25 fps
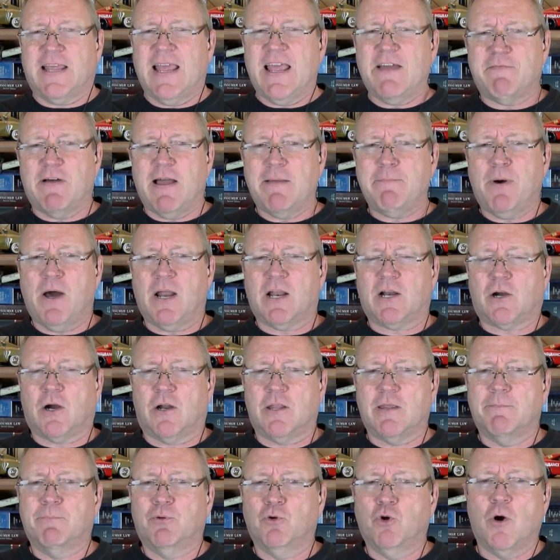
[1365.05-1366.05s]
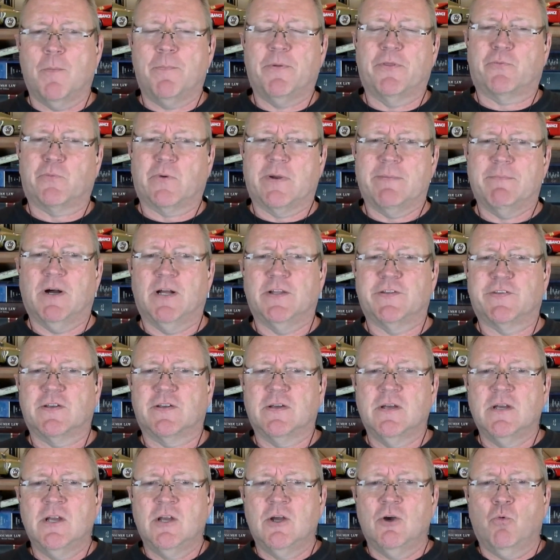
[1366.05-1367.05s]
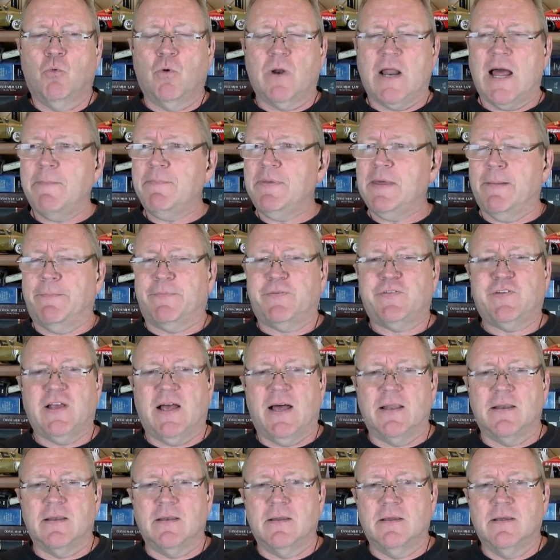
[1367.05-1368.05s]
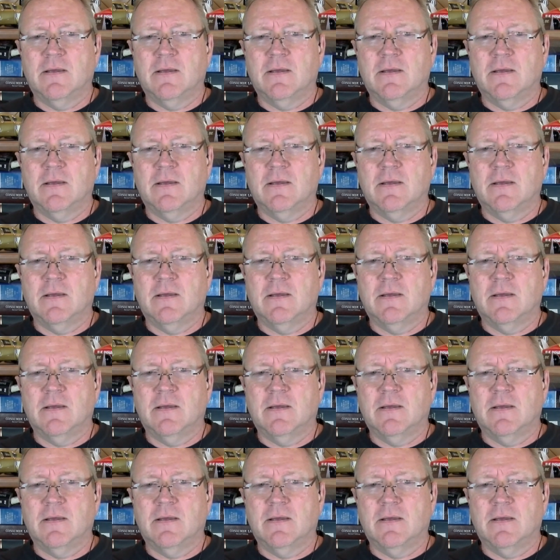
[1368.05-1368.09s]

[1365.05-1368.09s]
hey, if I bought a car that blew up in 3 months, would I be upset?